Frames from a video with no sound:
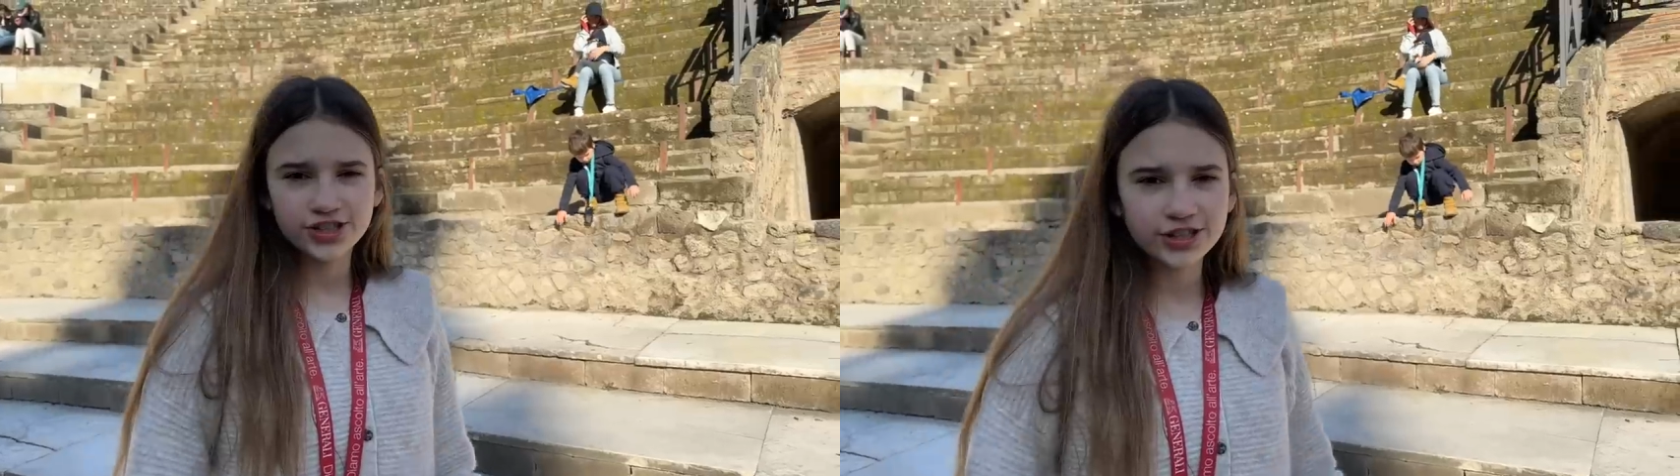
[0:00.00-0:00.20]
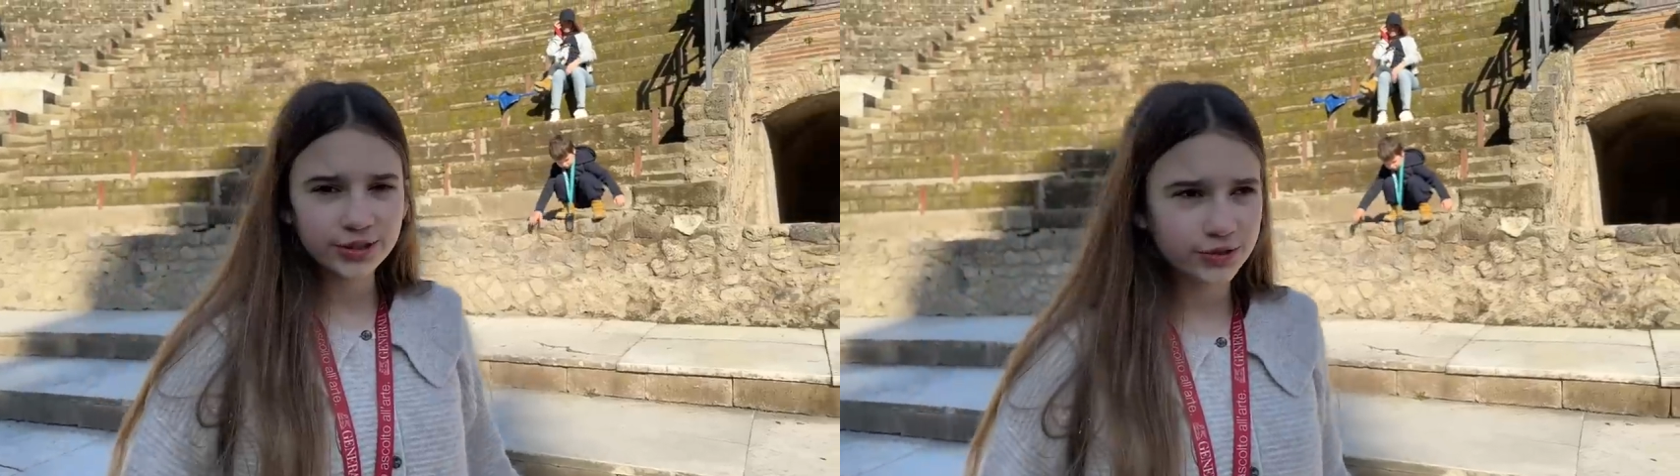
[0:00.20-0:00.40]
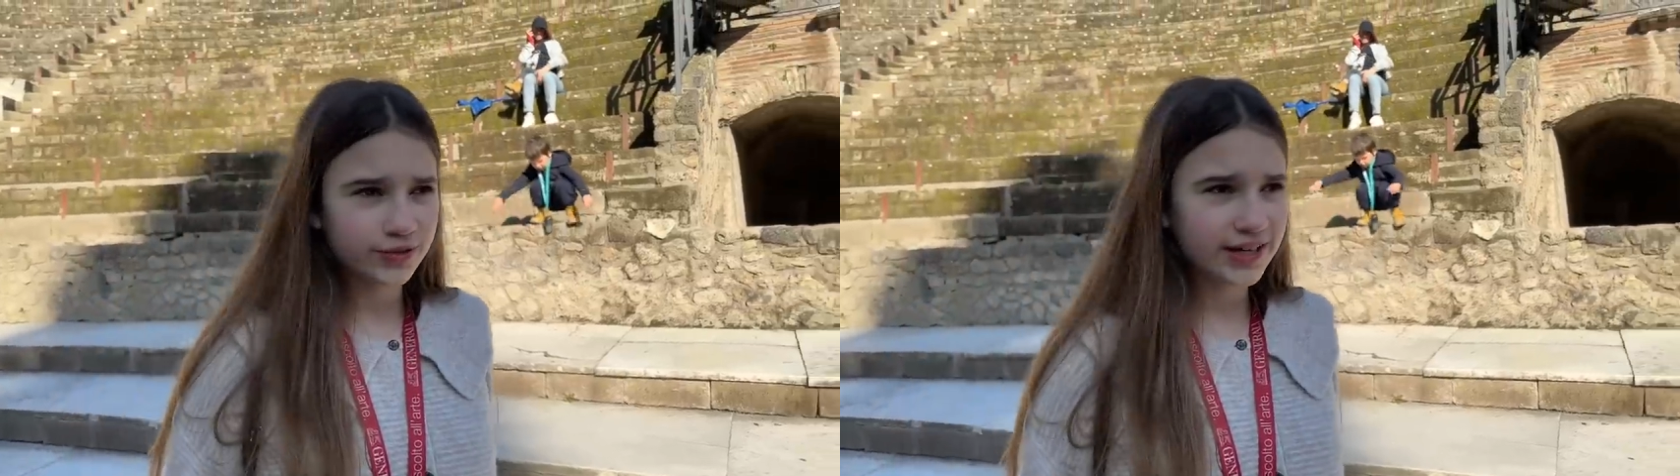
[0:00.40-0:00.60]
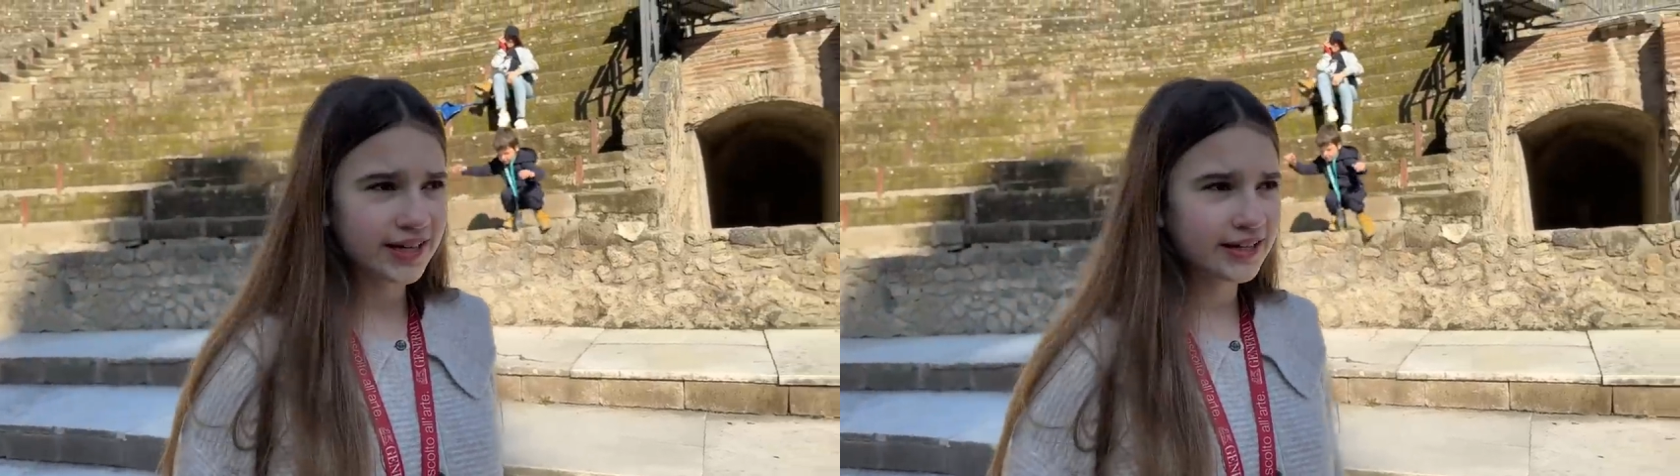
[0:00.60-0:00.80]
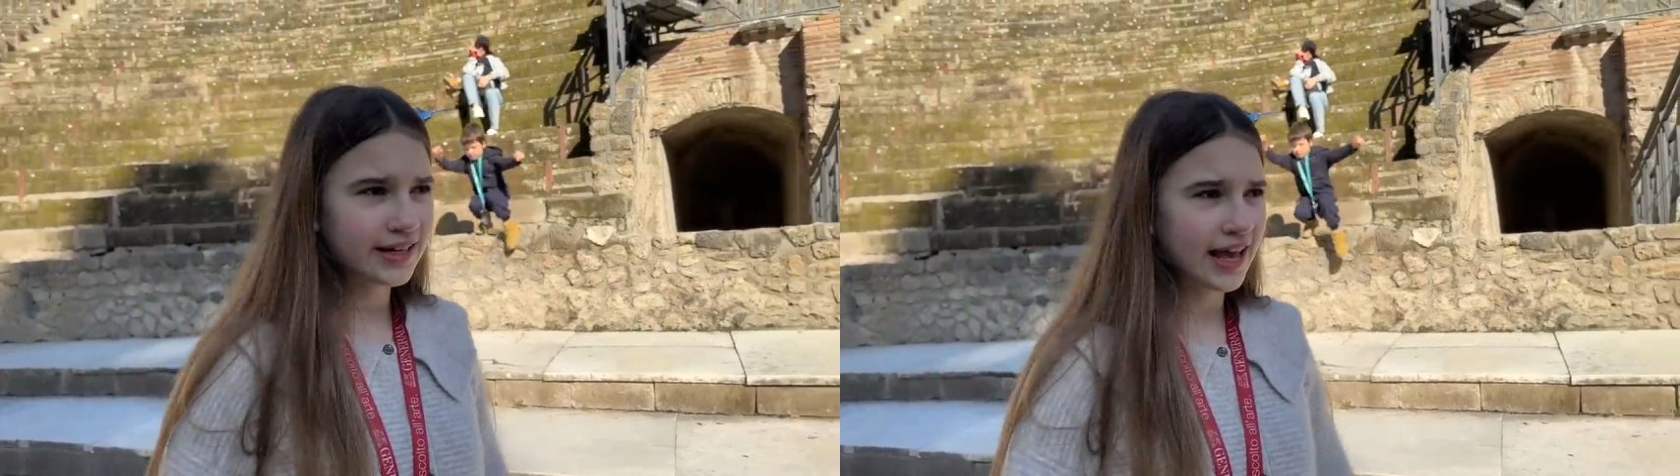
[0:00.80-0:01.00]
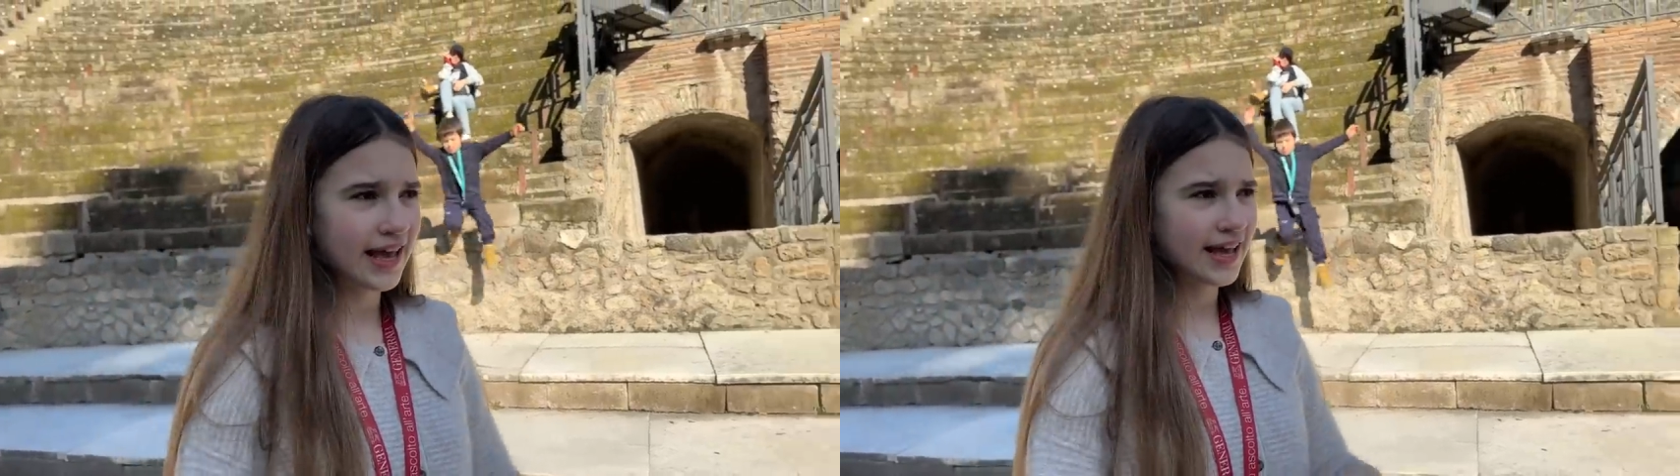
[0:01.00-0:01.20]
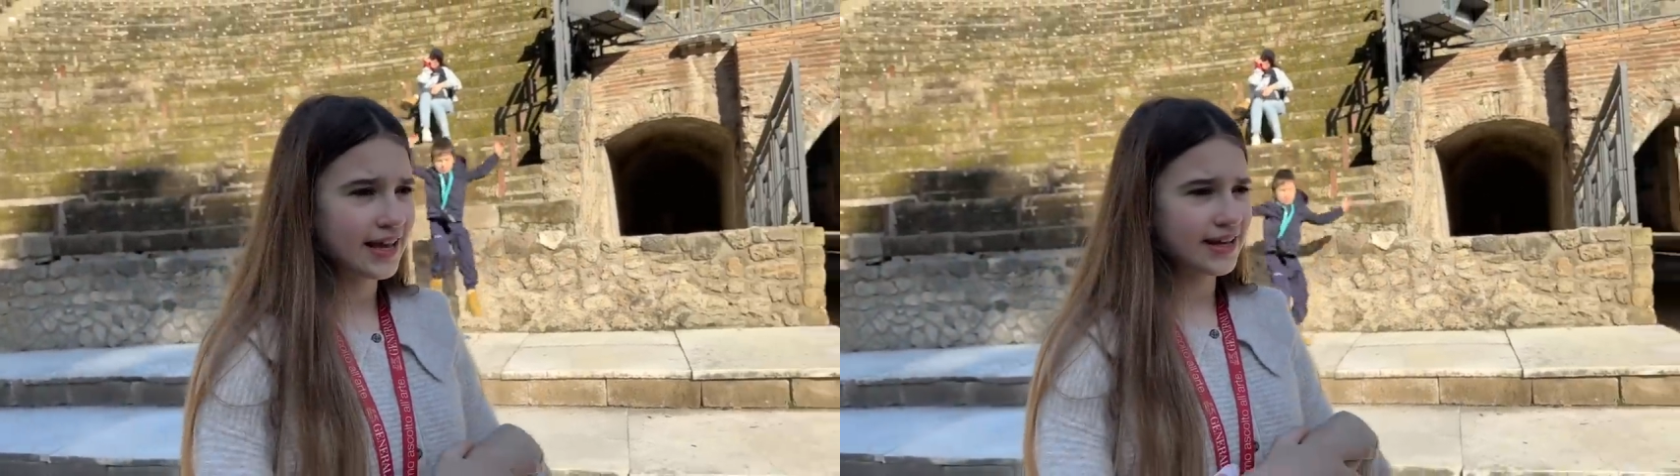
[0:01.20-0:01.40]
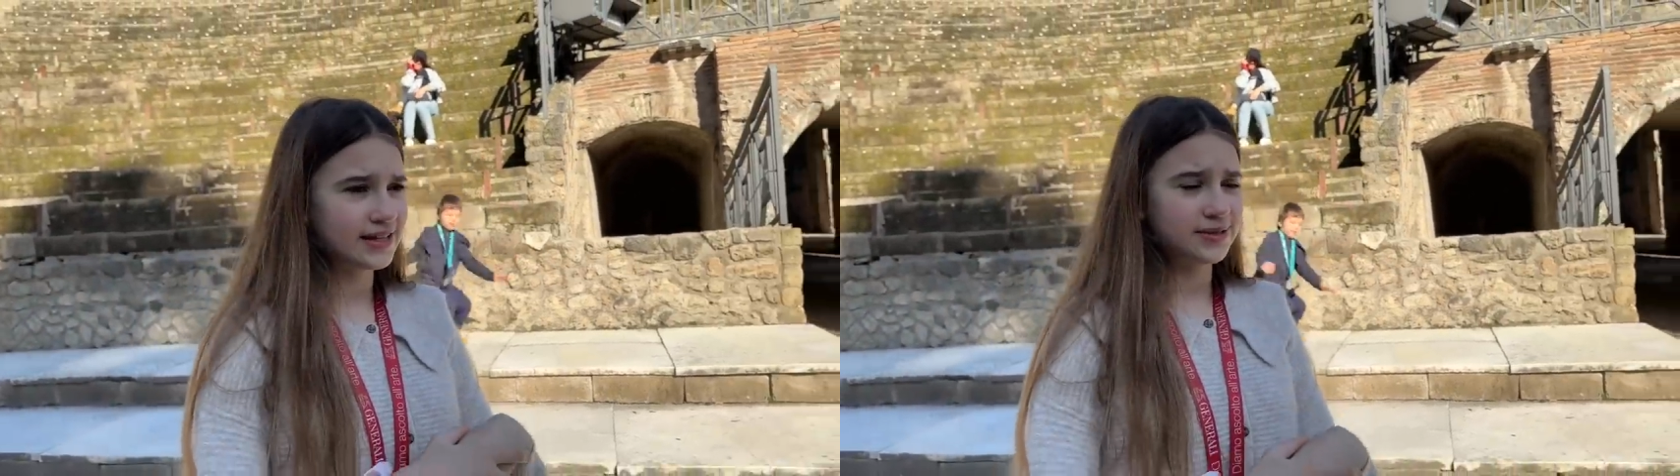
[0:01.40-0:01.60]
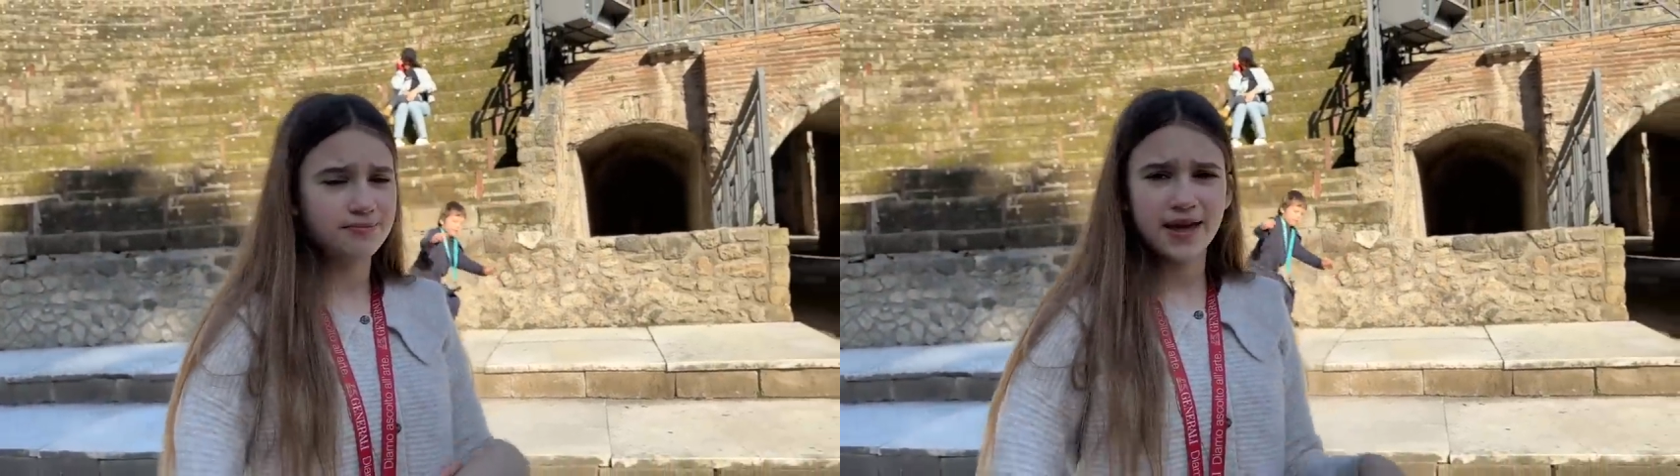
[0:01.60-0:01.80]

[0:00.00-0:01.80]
children and